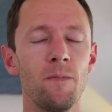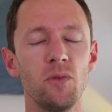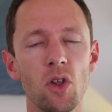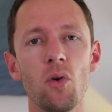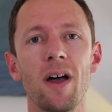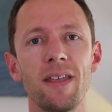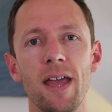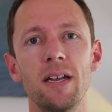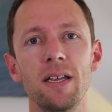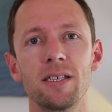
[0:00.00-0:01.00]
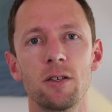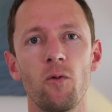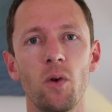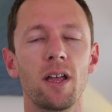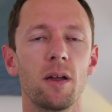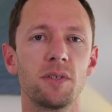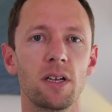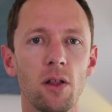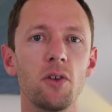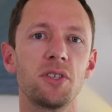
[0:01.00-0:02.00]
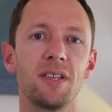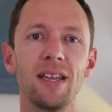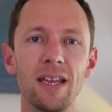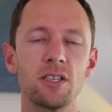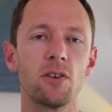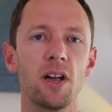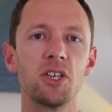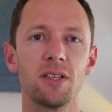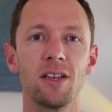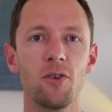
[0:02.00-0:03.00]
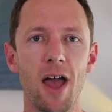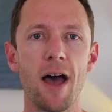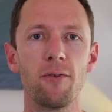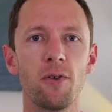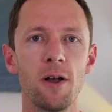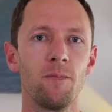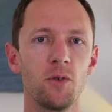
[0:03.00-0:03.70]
No other editing software comes close to the integration that you have